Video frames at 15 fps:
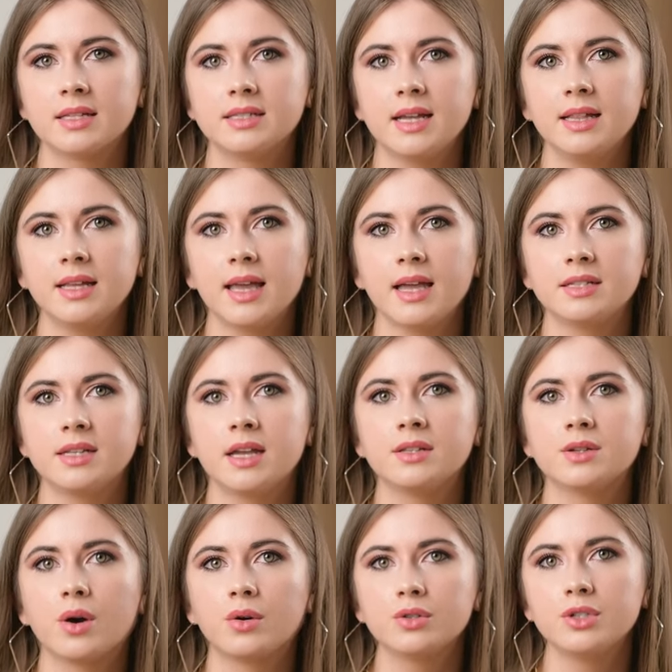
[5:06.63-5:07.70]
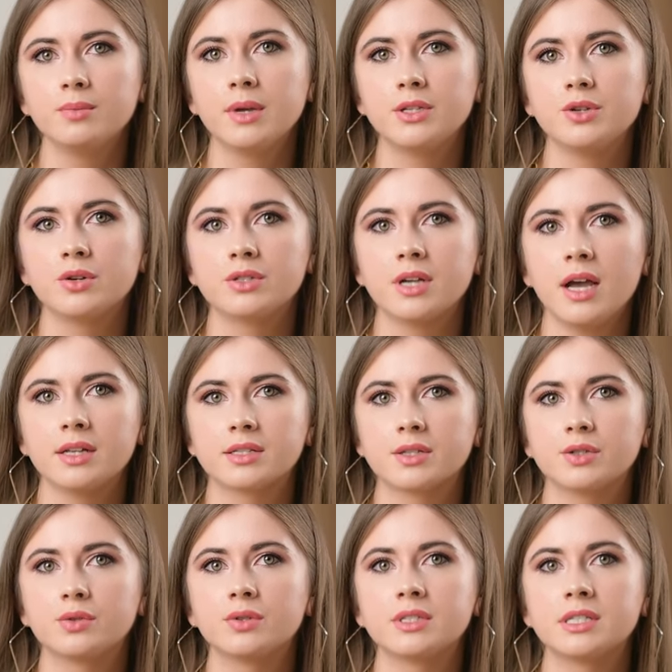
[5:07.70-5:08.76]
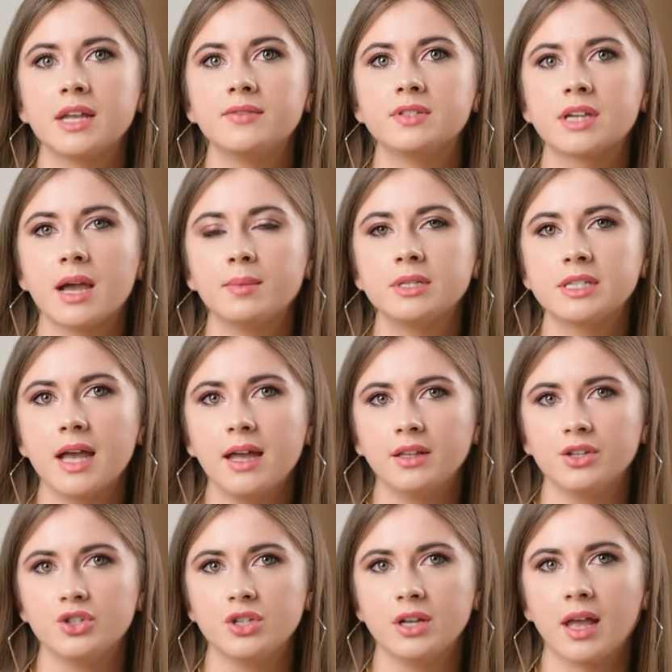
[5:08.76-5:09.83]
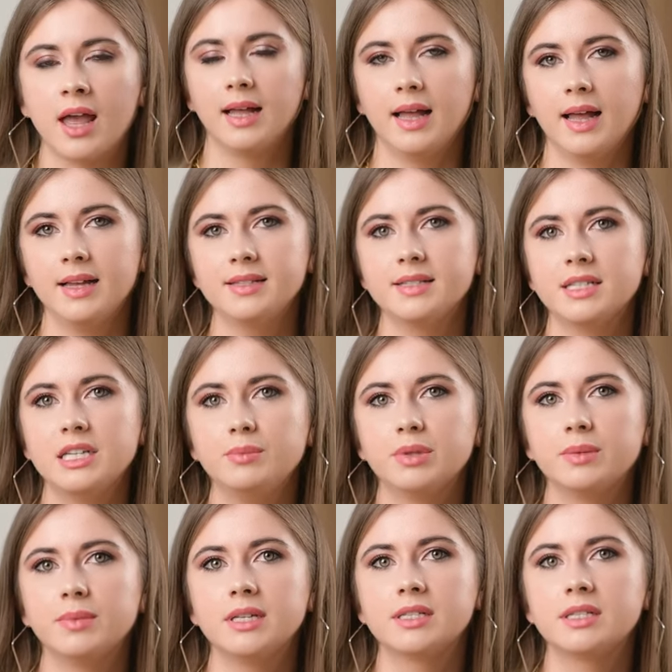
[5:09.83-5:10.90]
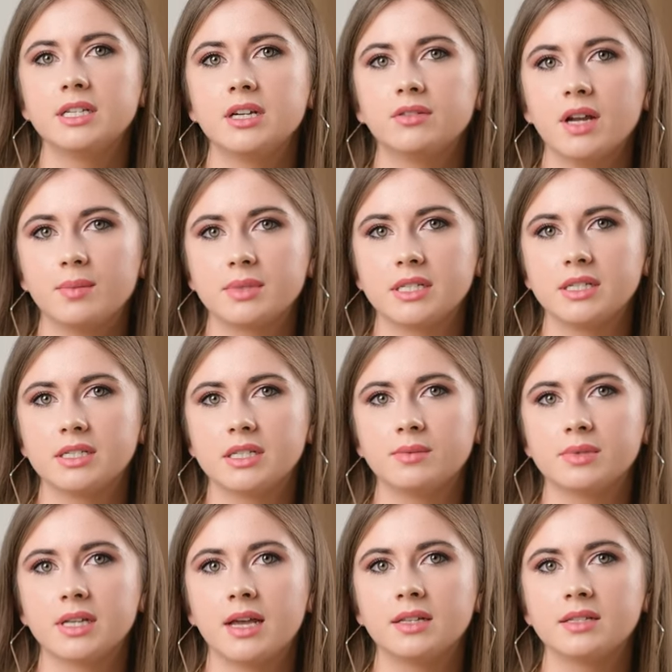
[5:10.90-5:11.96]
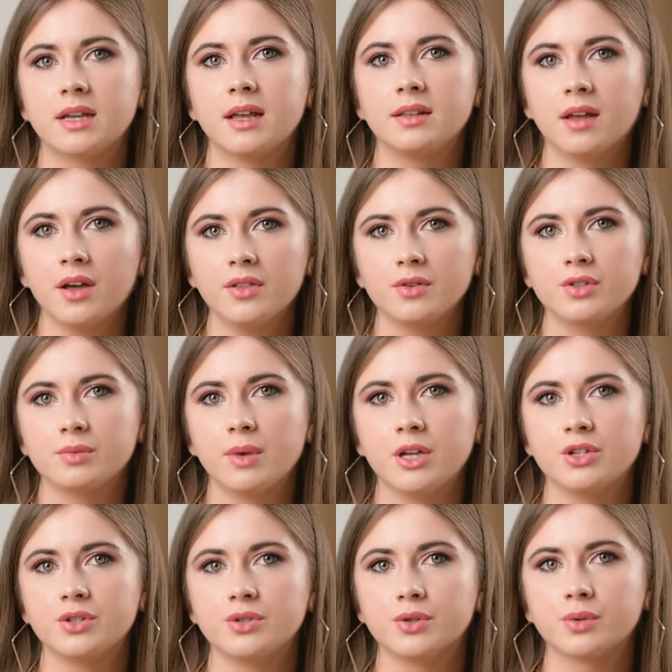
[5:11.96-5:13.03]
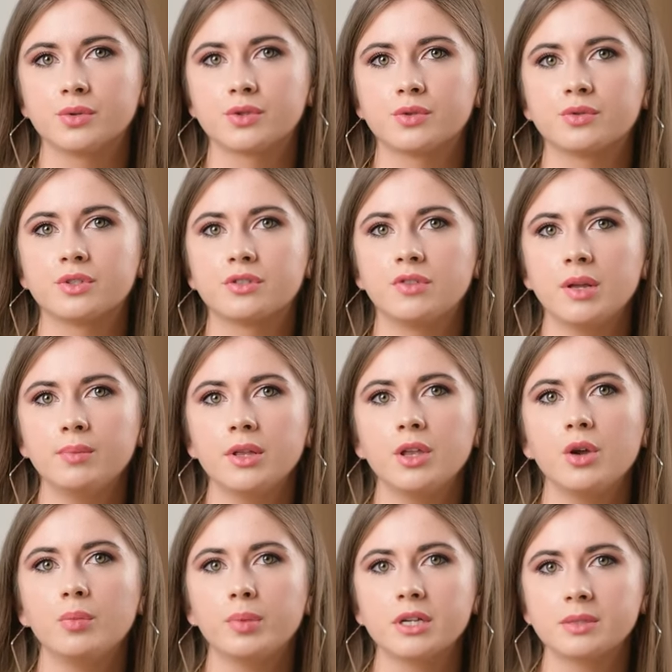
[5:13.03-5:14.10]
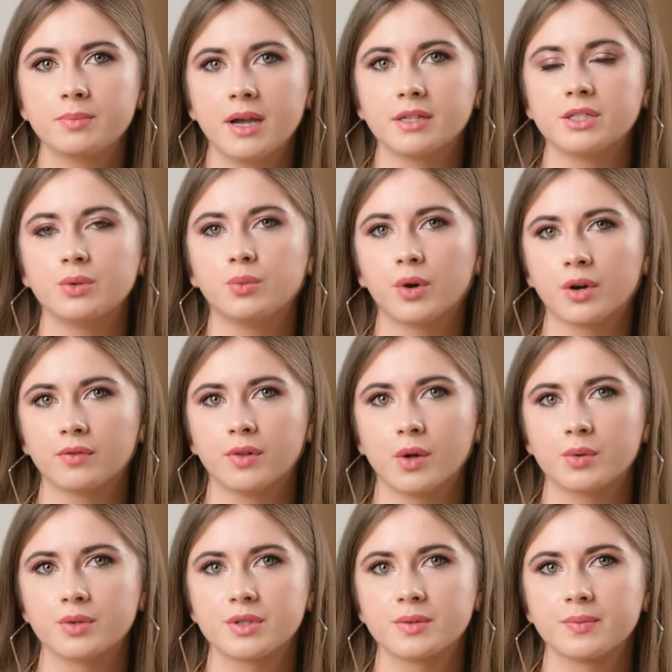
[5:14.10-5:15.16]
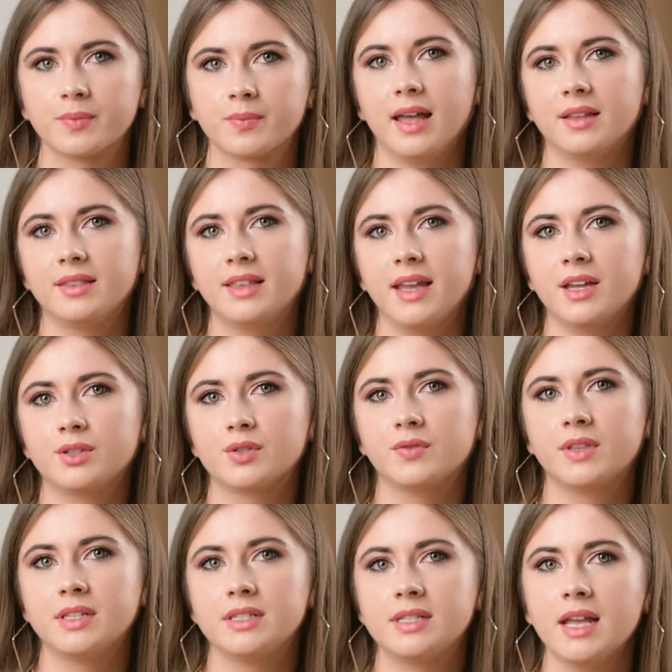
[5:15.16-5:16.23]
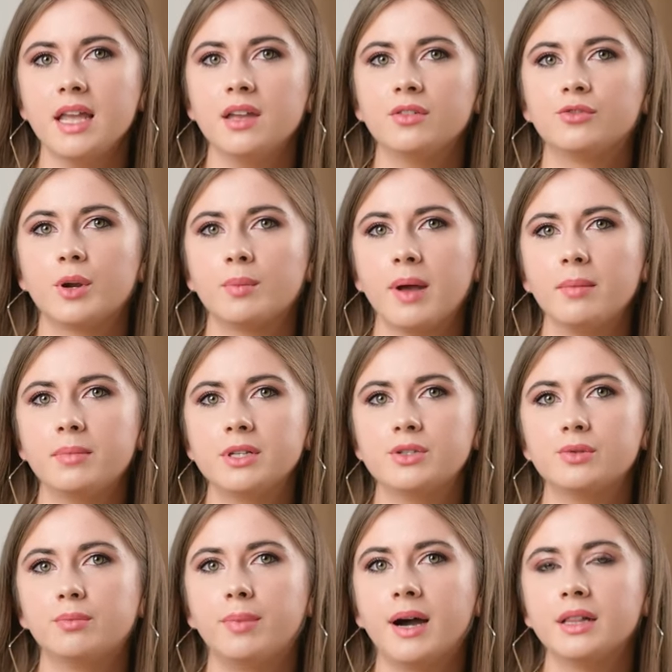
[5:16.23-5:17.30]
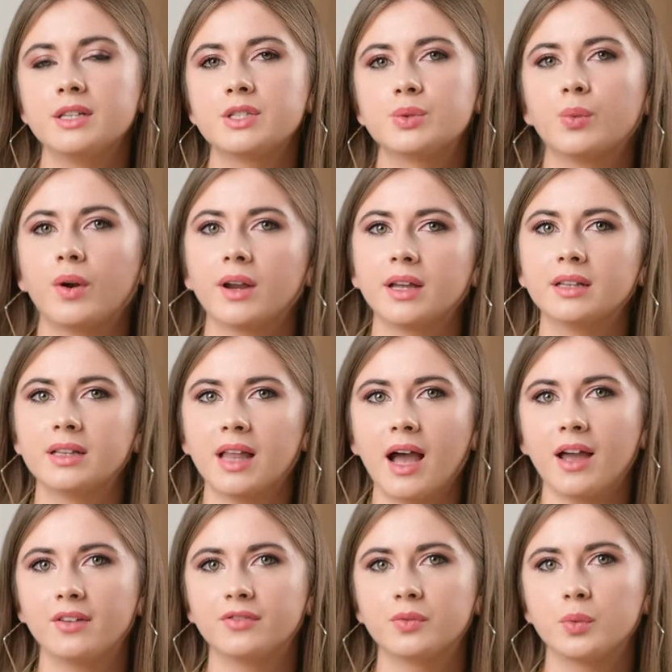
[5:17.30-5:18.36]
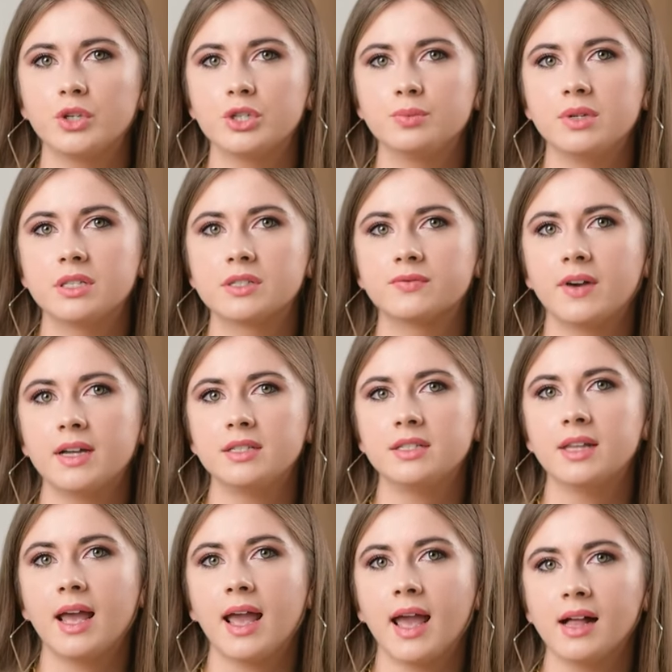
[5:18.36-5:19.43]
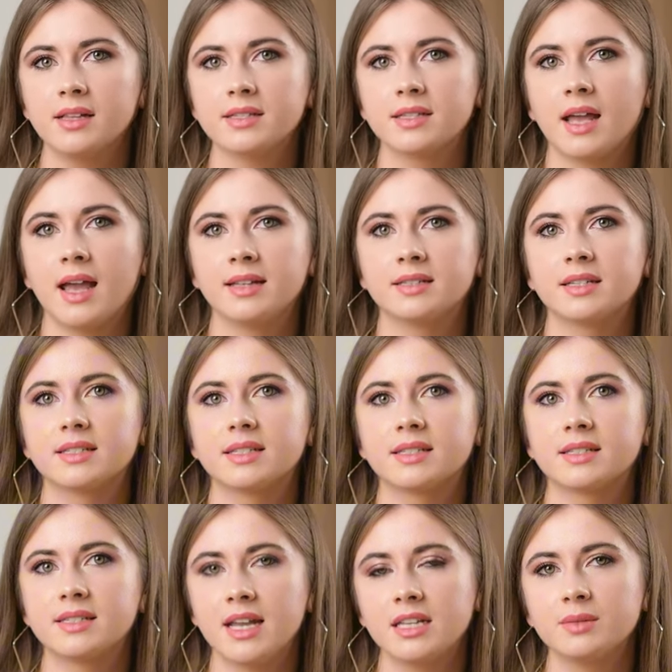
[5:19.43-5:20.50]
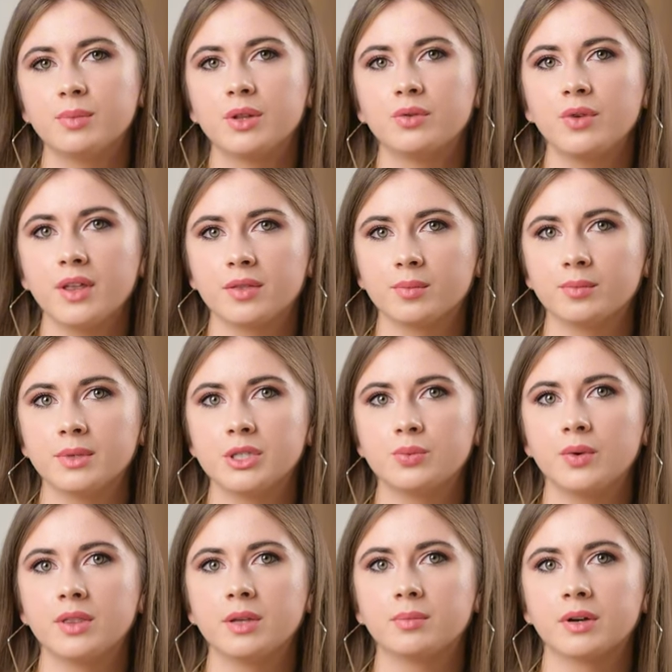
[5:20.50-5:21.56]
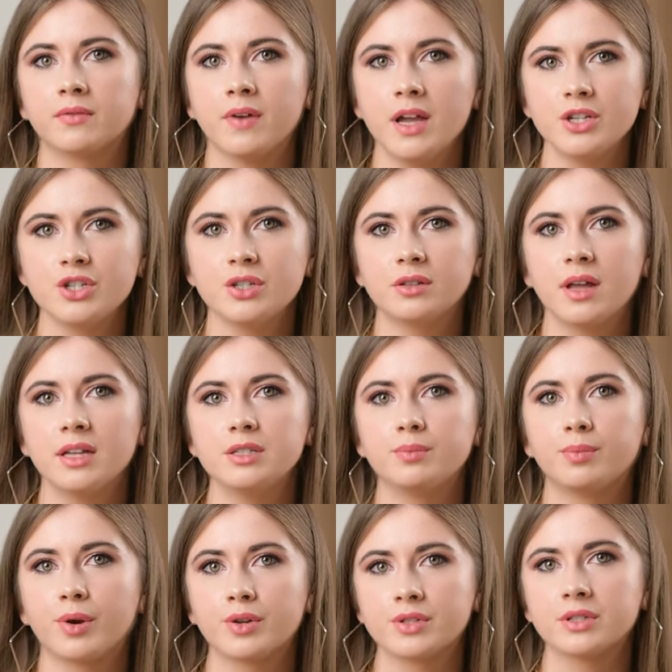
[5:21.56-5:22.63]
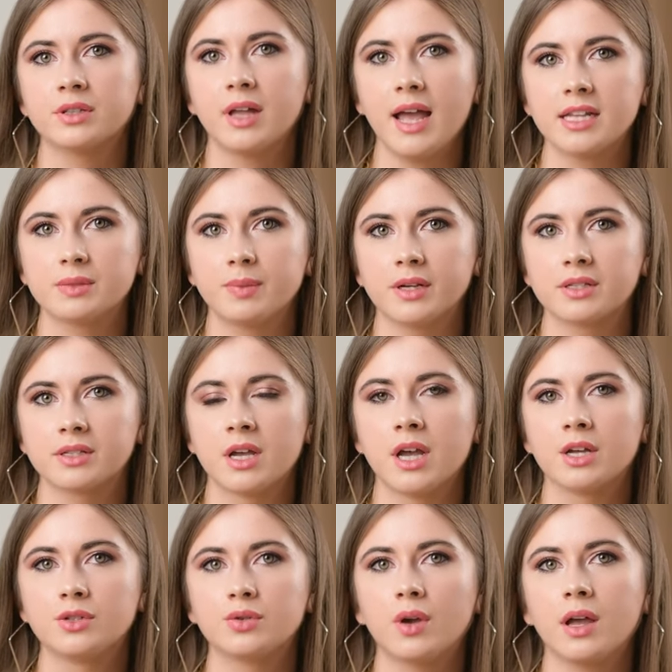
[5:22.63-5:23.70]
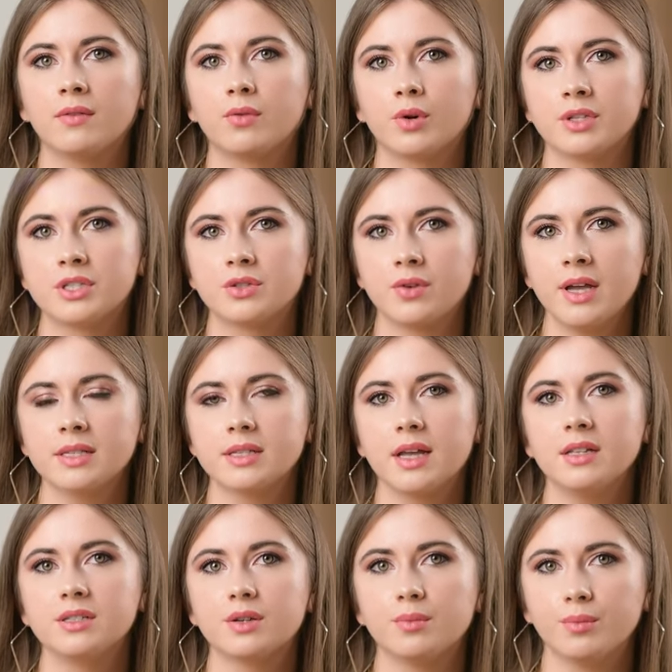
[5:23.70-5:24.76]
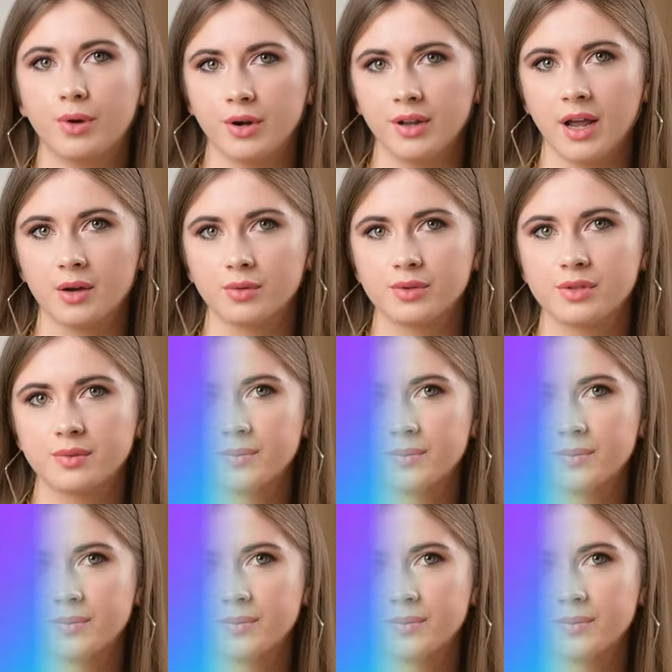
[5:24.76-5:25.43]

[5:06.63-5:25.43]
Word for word: Delegate and automate your tasks to save time and energy, and implement CRM systems and other automation tools to streamline your prospective workflows. At the end of the day, remember to balance work and life, which means finding a healthy and sustainable rhythm between the professional and personal aspects to avoid stress and burnout.